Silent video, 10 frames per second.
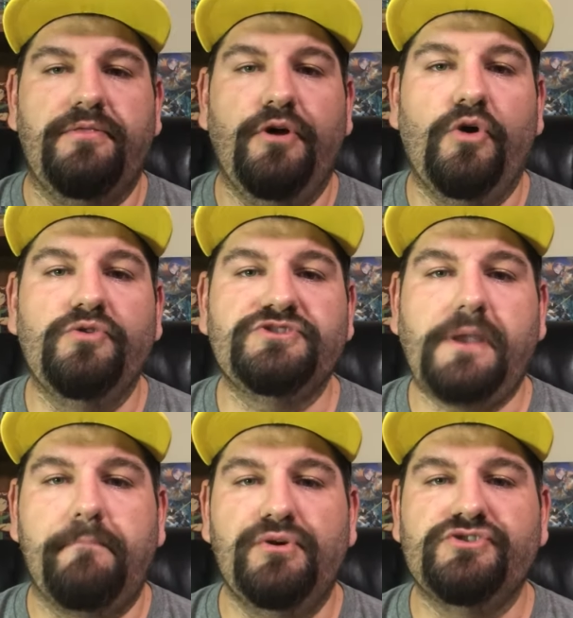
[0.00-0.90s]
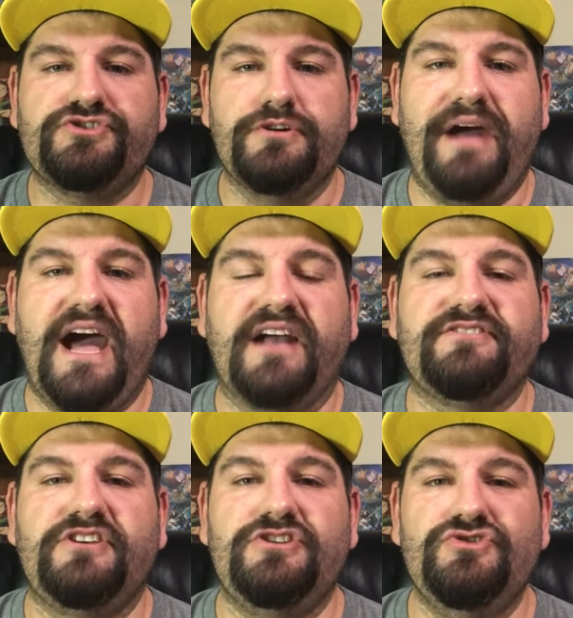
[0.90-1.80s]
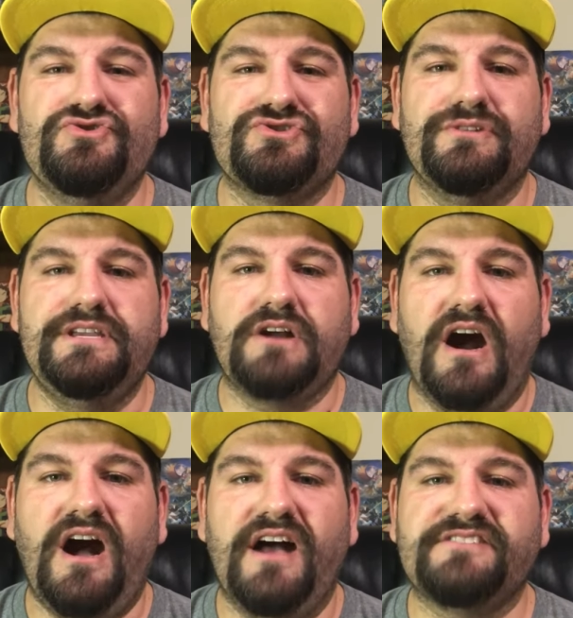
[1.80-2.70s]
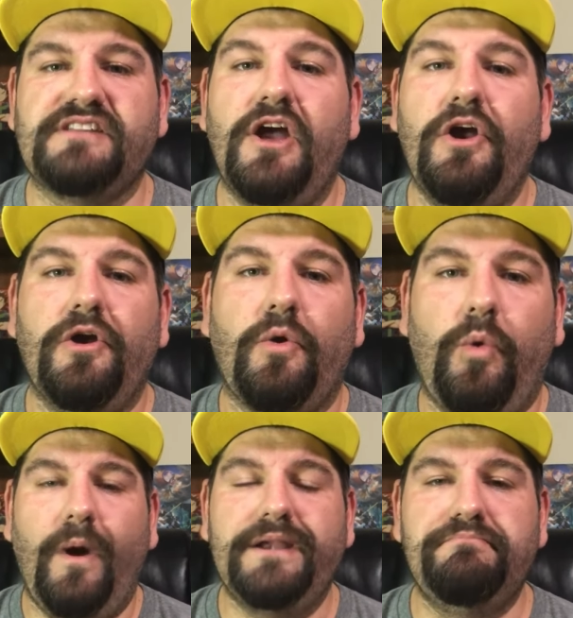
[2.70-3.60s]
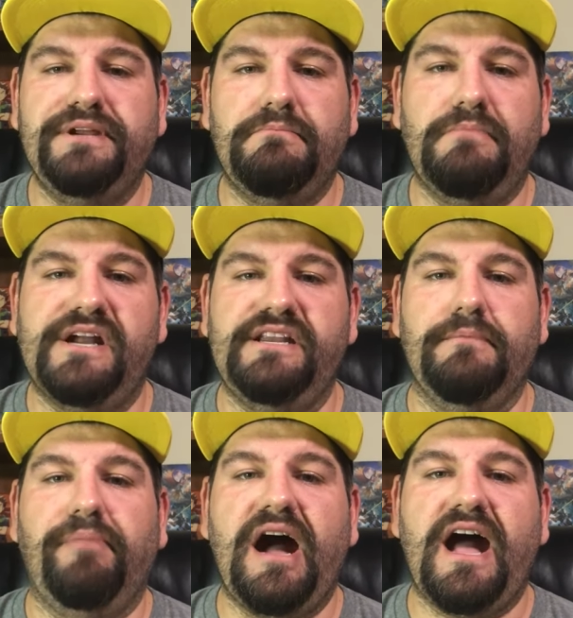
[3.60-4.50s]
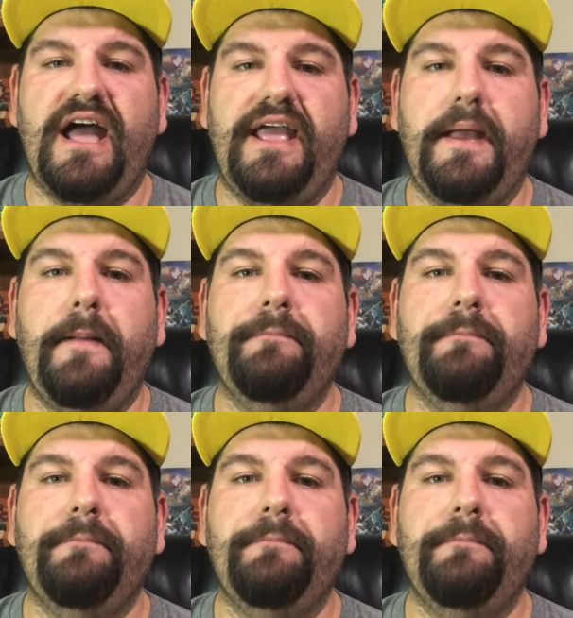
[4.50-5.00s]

Those booster packs usually cost quite a bit of money to buy,